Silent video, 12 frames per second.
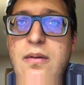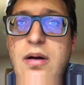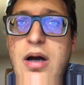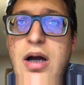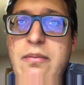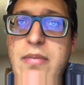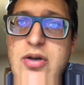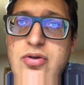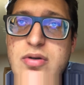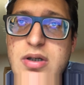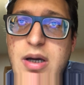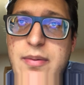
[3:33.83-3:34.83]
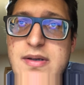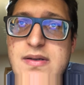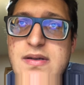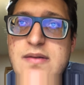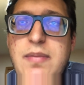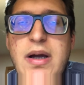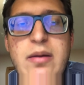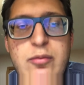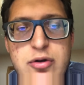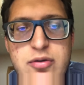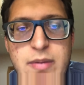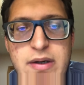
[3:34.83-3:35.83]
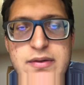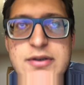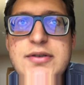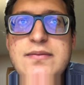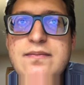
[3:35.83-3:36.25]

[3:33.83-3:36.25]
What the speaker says: I measured the capacitance by a multimeter,